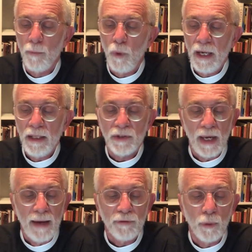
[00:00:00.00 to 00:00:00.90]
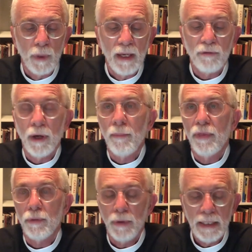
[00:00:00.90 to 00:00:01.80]
ways after we have come
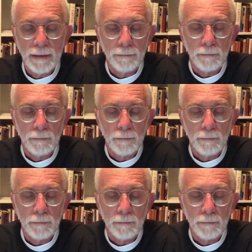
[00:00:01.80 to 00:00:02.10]
through it,